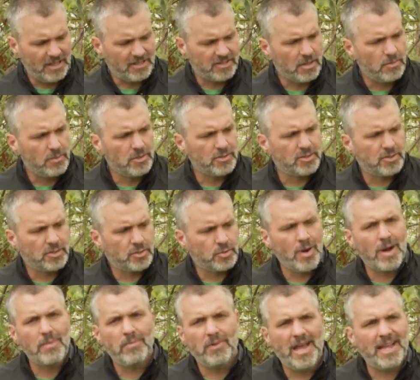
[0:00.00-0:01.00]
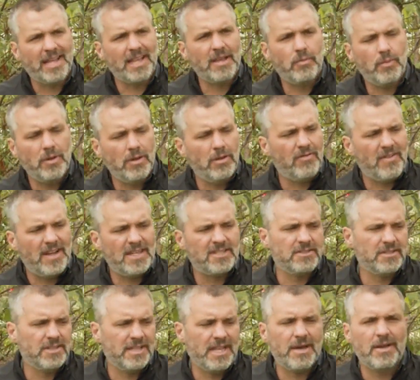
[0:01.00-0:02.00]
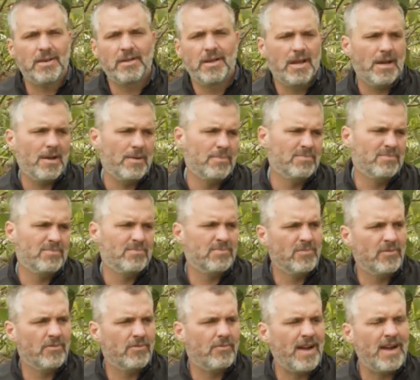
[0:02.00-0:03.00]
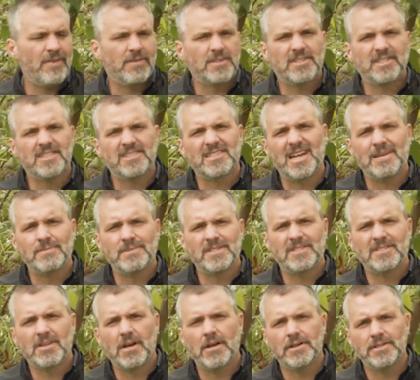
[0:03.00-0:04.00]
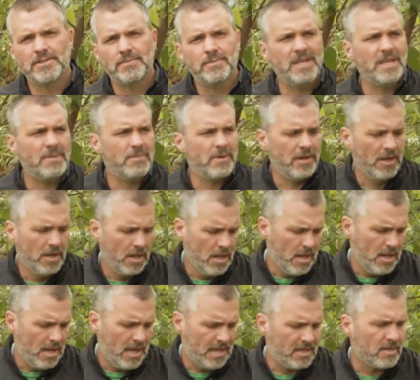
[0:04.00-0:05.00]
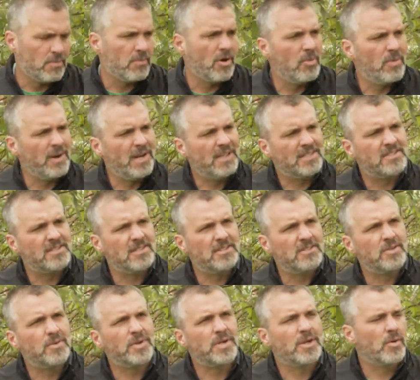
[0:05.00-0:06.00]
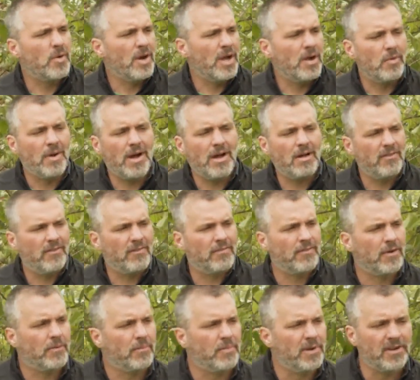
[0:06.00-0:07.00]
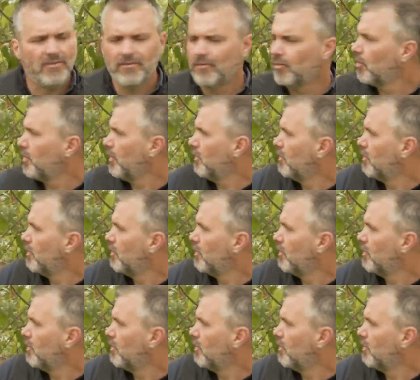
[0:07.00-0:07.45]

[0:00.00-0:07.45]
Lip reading: It's almost shrub-like. It will eventually get 5 or 6 times as tall as me, but at the moment it's doing quite well for being 4